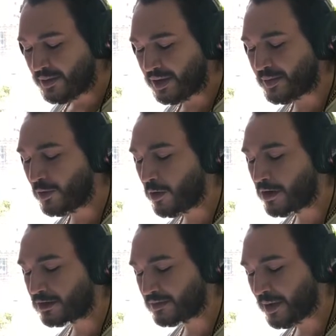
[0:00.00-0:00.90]
People
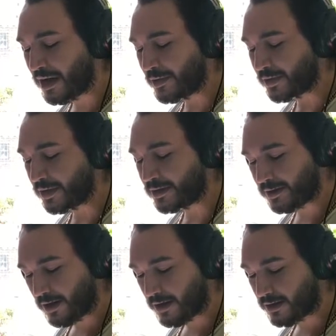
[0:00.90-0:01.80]
walked by with their
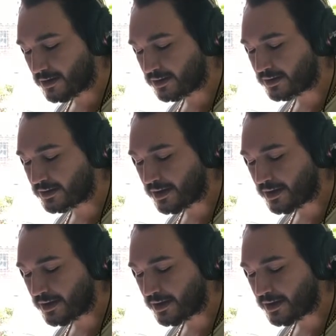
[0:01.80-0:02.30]
dogs,